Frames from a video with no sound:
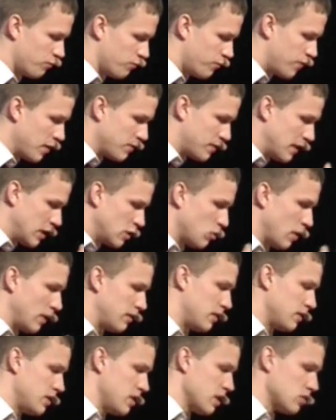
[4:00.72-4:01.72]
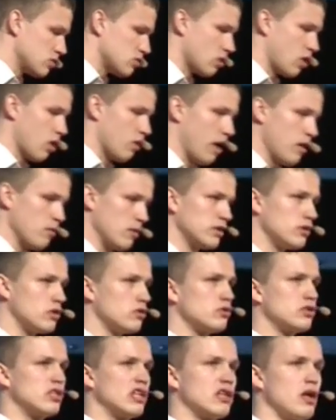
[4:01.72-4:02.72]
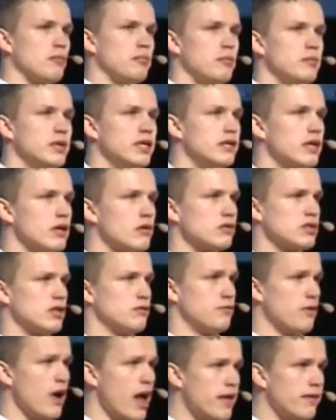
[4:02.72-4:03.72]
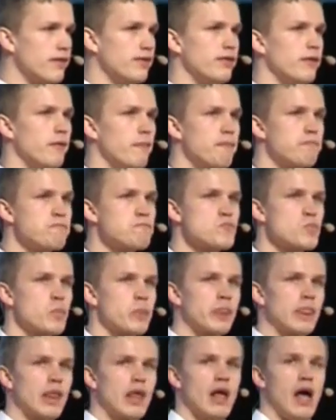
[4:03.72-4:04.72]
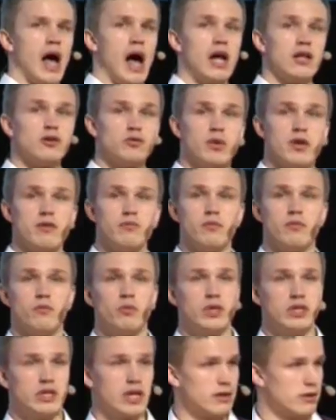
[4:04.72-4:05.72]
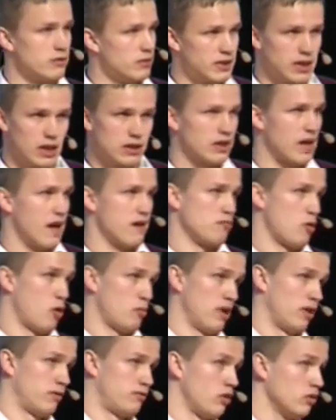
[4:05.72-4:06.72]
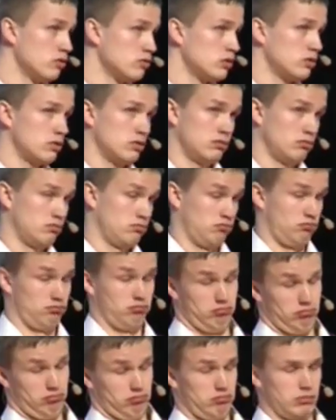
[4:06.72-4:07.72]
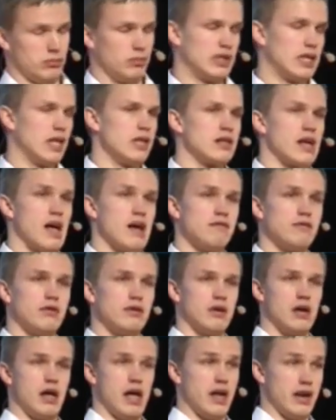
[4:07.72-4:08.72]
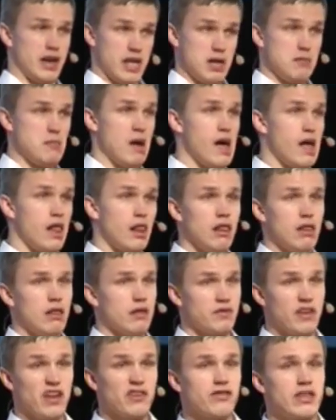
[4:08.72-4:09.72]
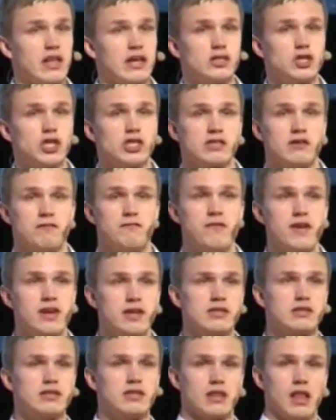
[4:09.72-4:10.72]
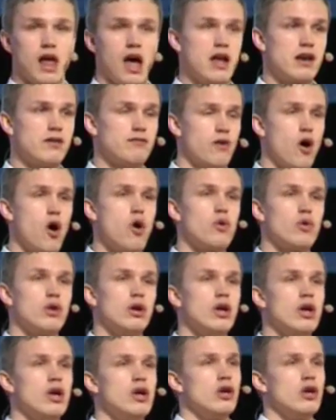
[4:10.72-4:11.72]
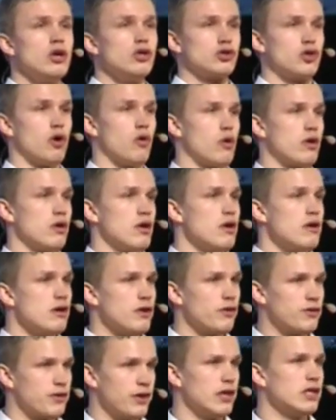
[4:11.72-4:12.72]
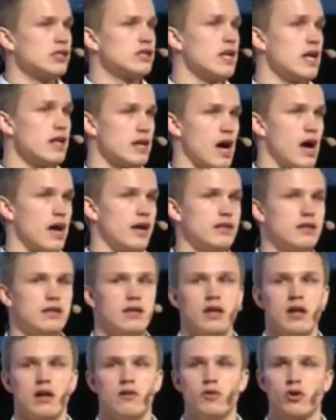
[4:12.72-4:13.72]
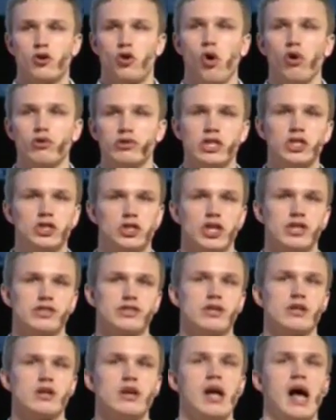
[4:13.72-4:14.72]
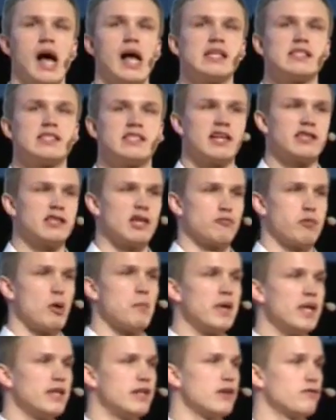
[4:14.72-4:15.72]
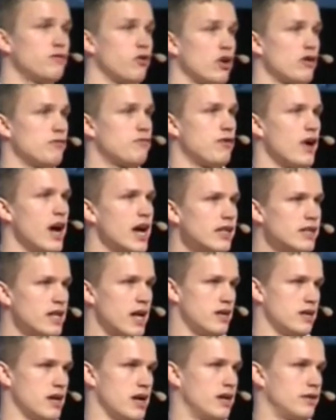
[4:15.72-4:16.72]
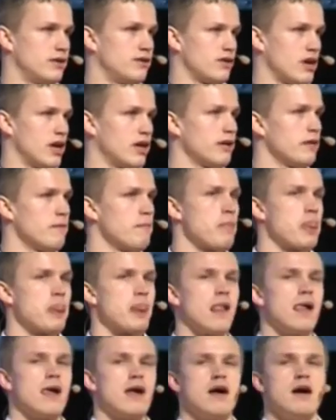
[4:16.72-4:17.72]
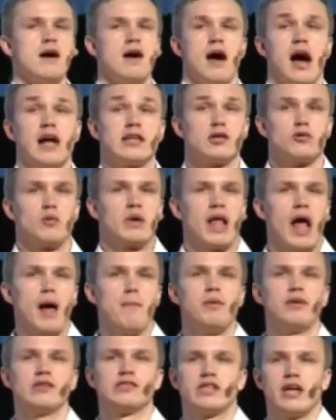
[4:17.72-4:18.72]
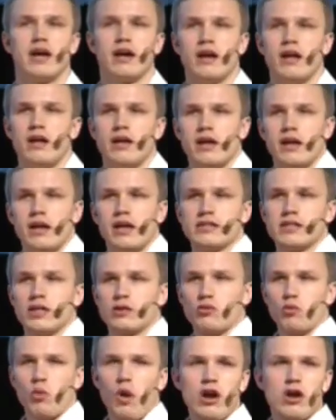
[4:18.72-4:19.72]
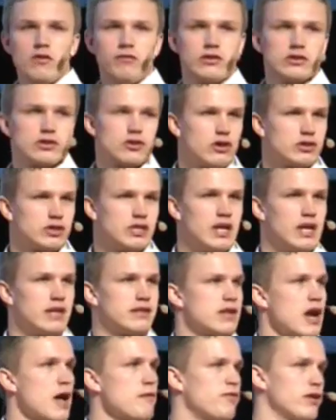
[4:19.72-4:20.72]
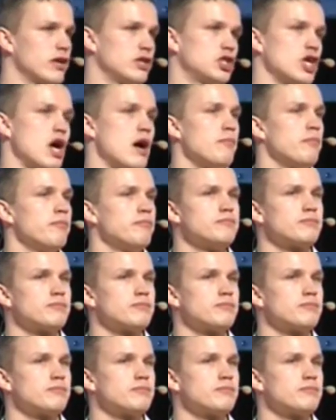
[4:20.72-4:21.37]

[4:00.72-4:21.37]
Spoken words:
15, 20 years ago, I wanted to set up a meeting with a friend. And we didn't have mobile phones. We didn't have an email, nothing, just a fixed line phone. So on Thursday night, we called each other and set up a meeting for a Friday night, right? And then what happens there is that one of us got in a traffic jam,